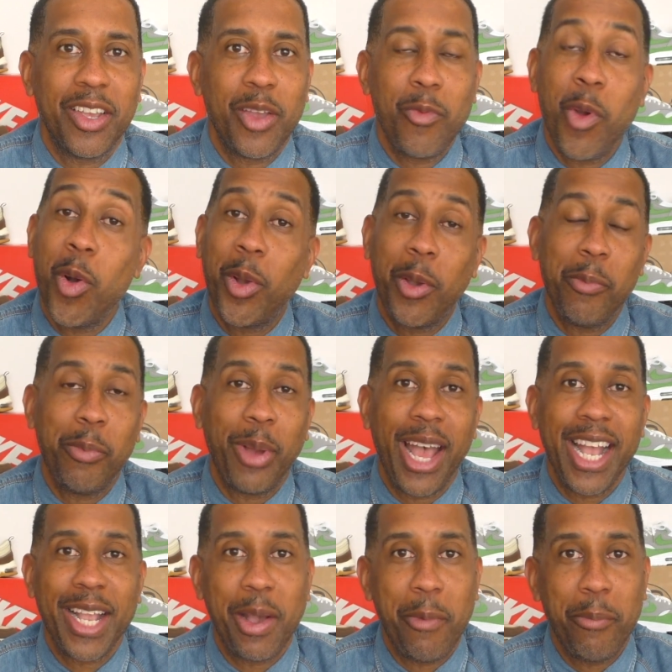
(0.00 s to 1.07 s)
Welcome
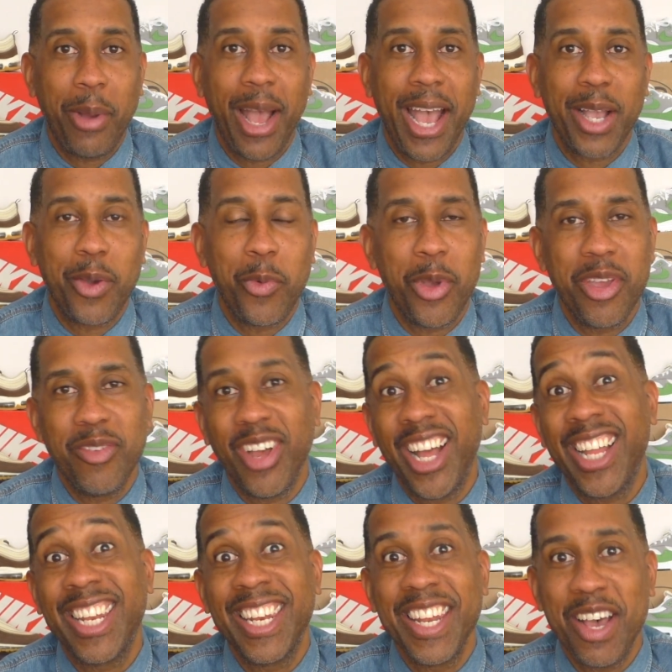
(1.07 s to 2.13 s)
back. I'm back with
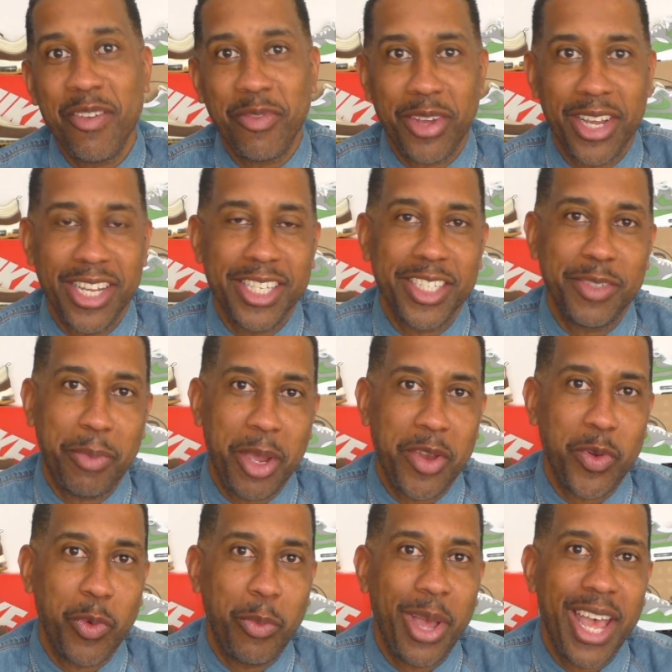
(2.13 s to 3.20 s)
another
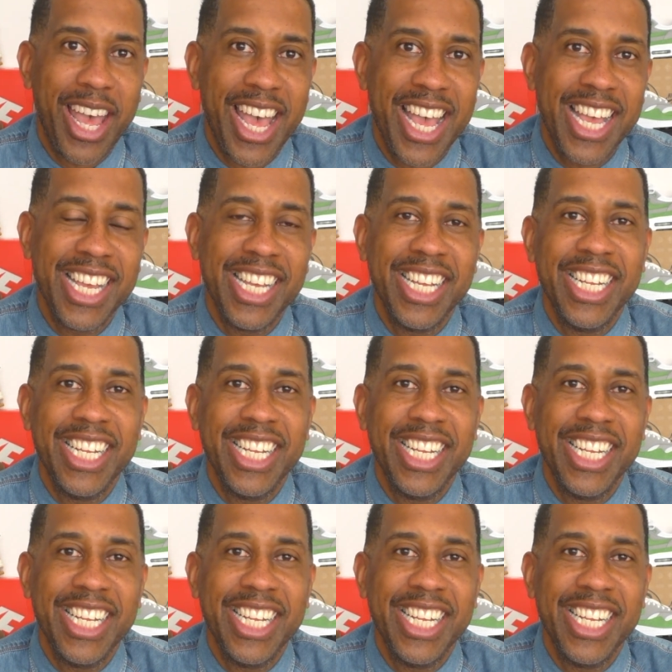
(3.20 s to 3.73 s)
special pair.